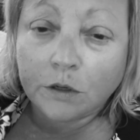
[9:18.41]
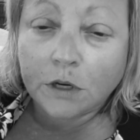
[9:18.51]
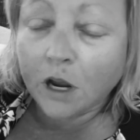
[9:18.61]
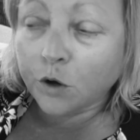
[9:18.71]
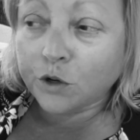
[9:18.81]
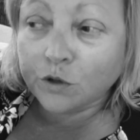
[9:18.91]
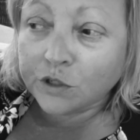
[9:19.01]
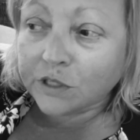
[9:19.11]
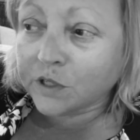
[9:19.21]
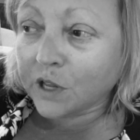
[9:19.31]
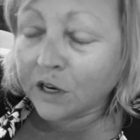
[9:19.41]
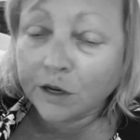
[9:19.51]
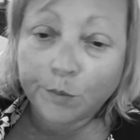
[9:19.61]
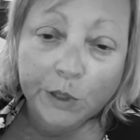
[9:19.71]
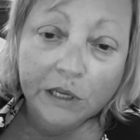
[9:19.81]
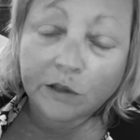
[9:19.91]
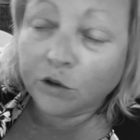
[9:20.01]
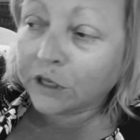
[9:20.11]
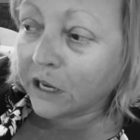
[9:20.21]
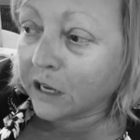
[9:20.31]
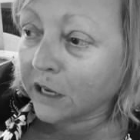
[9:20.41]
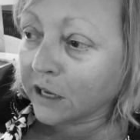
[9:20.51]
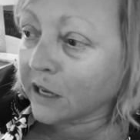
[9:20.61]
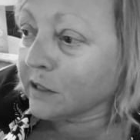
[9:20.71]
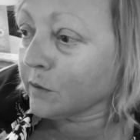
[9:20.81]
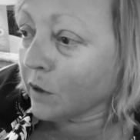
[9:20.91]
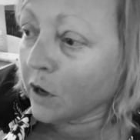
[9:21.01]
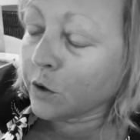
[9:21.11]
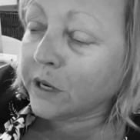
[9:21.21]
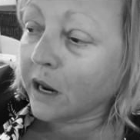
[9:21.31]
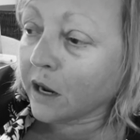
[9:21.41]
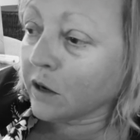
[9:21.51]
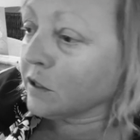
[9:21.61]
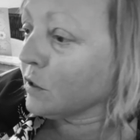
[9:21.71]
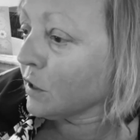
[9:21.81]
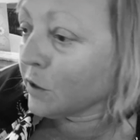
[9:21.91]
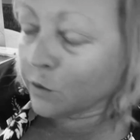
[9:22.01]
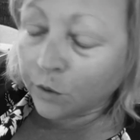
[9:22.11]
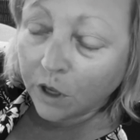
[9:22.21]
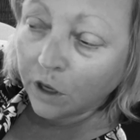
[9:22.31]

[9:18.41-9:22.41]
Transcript: No, you're just going to be looking and, oh yeah, you know,